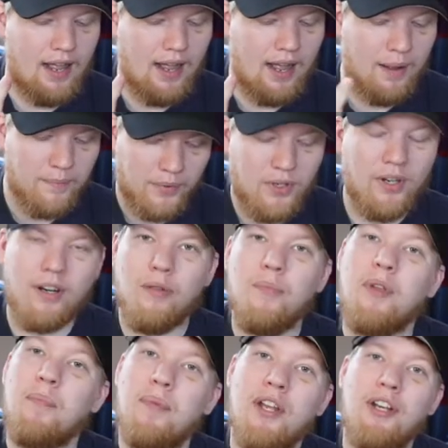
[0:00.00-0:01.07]
I'm going to
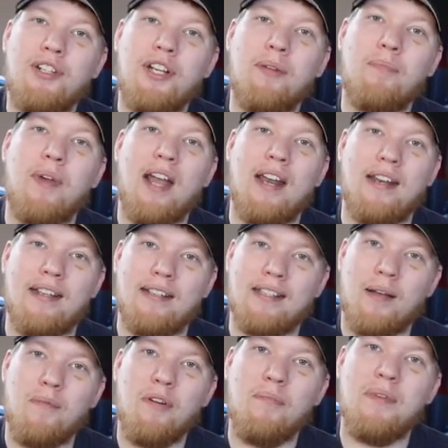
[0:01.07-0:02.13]
be pinching pennies.
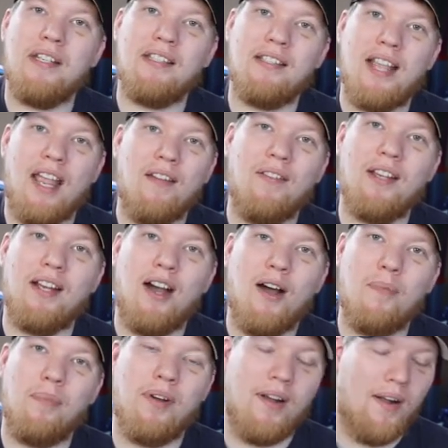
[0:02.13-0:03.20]
I'm going to be saving
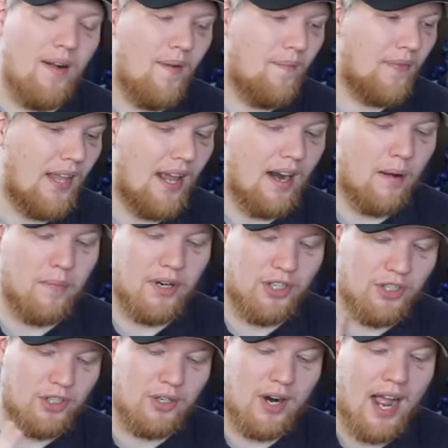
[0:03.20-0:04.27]
up, and I'm going
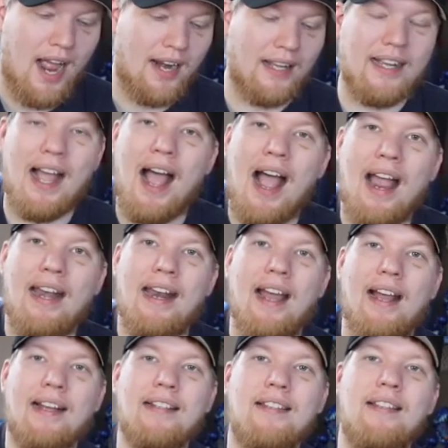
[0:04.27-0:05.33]
to try to
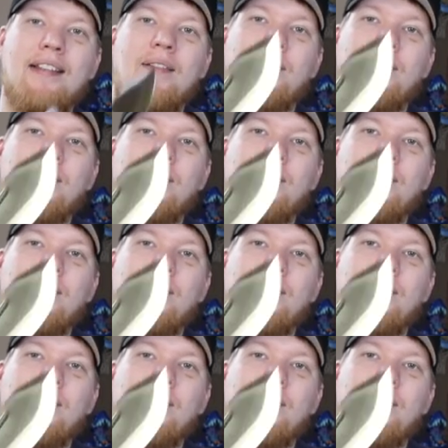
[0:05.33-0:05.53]
Kydex